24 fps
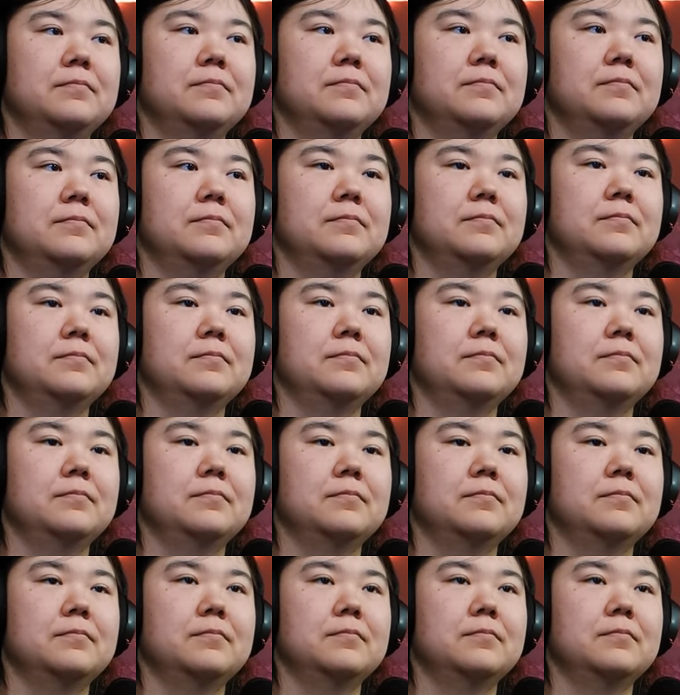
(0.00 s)

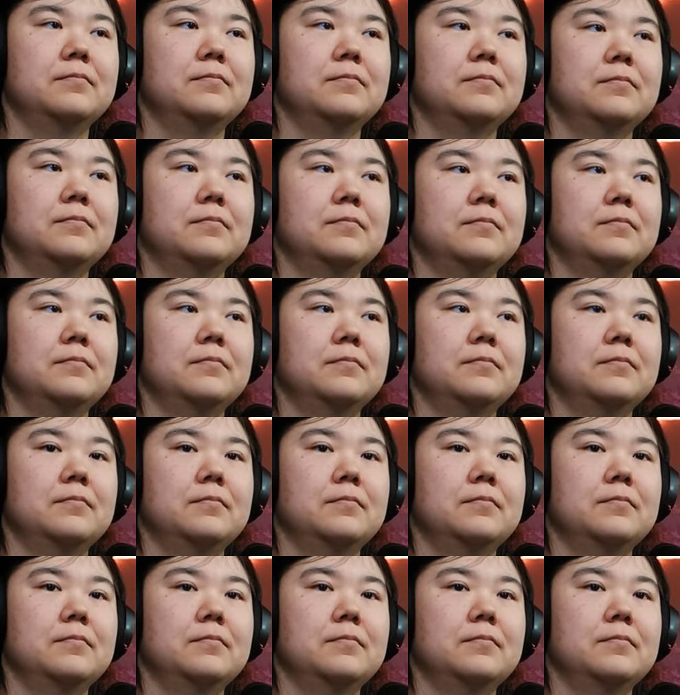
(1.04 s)
No one is speaking in this clip.